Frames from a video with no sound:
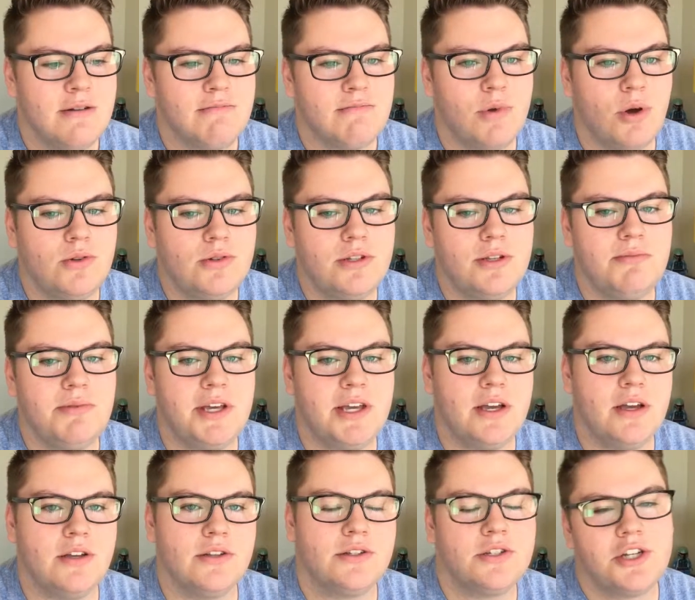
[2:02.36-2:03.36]
Mostly
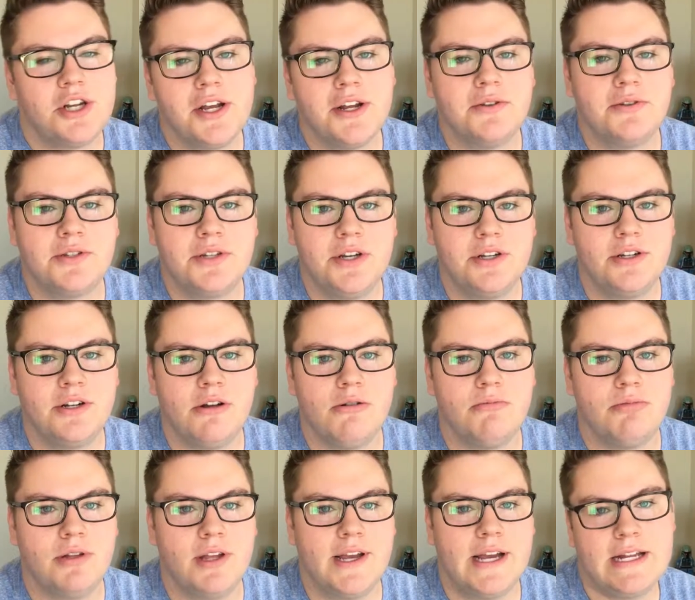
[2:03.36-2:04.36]
because channels here don't
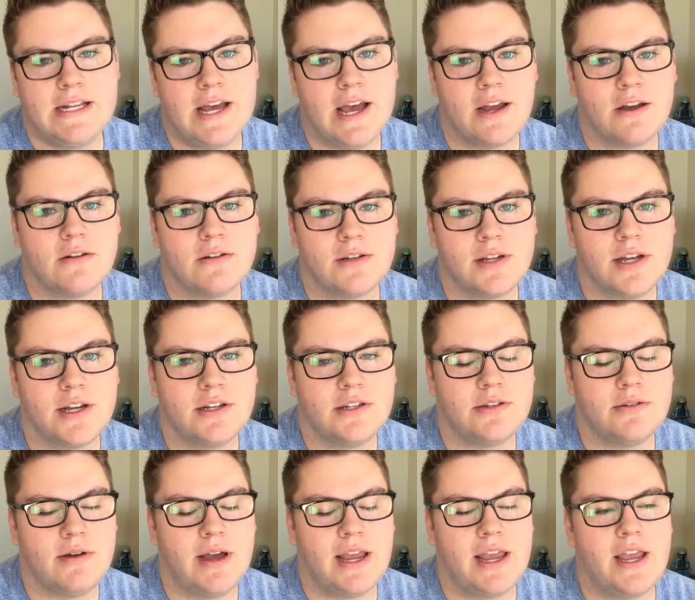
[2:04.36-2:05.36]
play Attack on Titan,
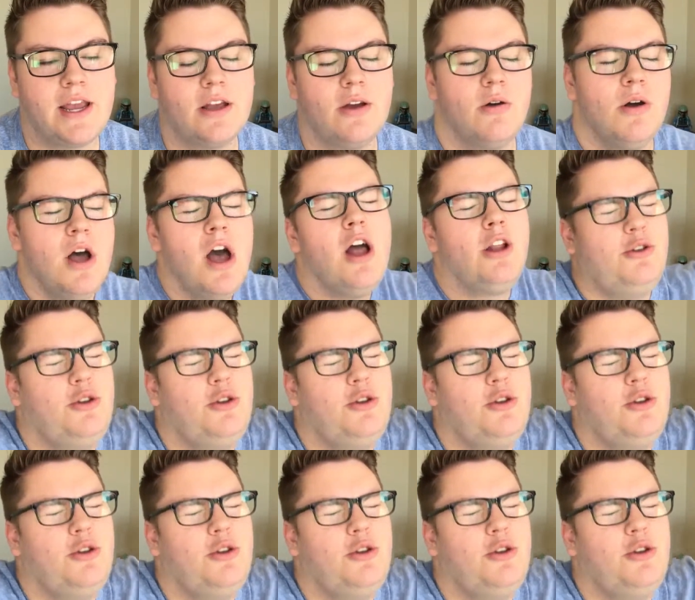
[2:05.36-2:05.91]
so I can't go